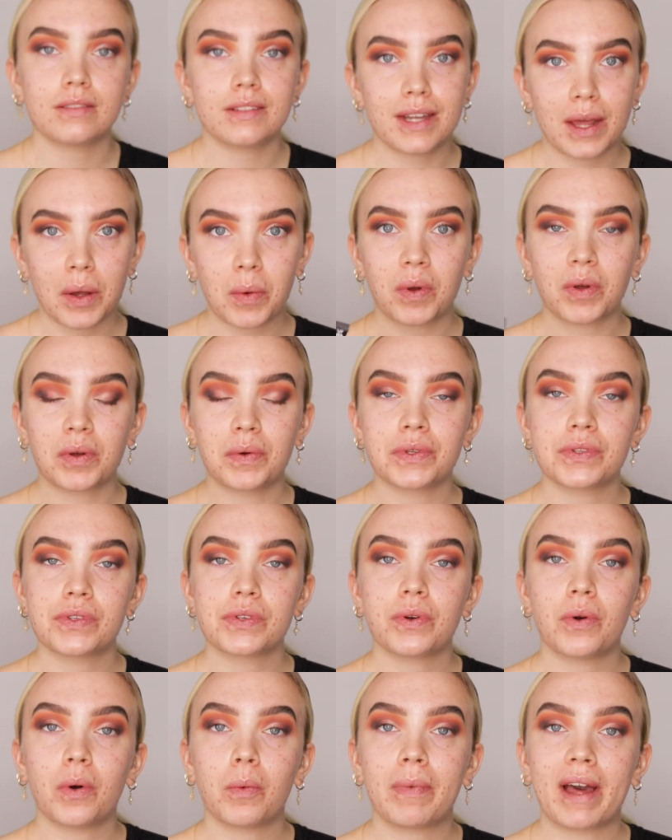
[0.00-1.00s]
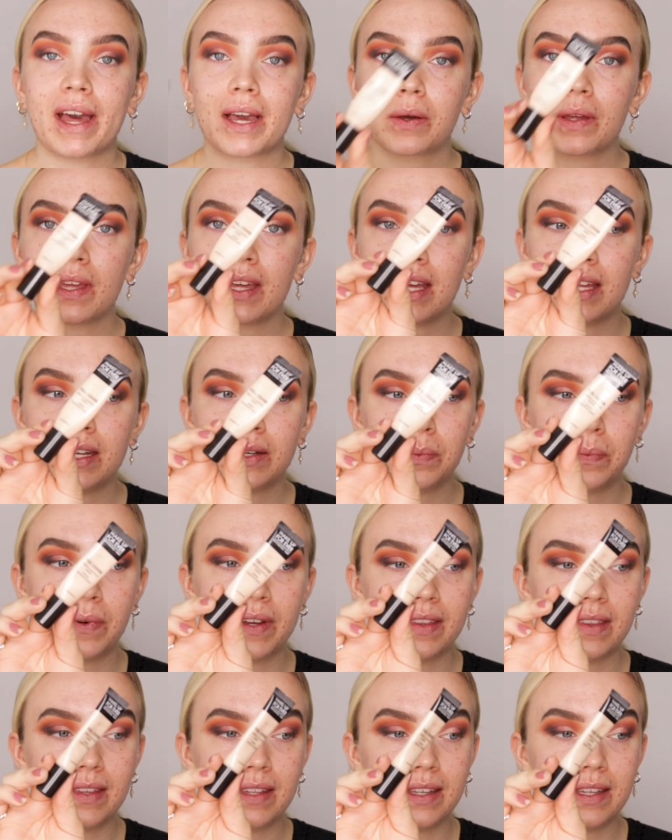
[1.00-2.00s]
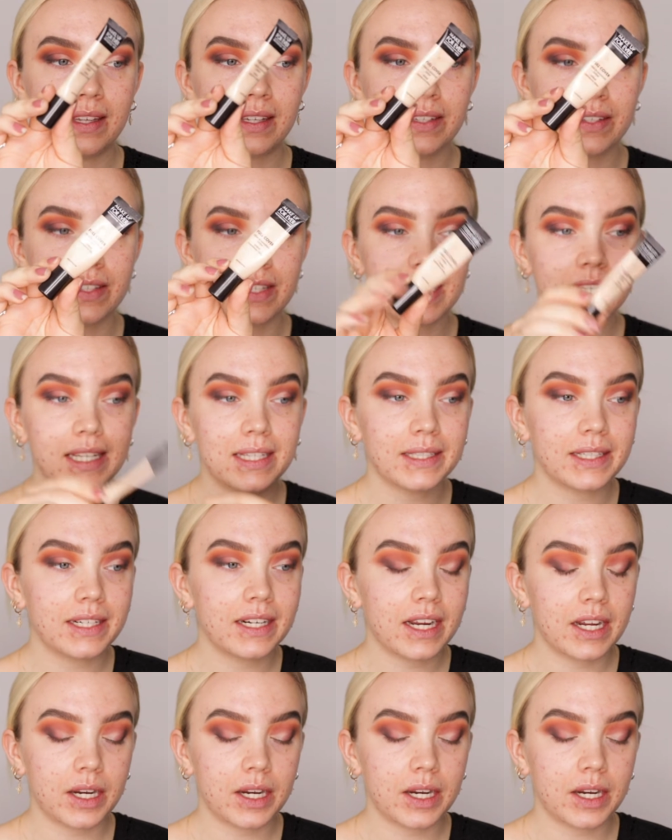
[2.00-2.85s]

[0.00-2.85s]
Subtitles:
Now I'm going to go back in with the concealer,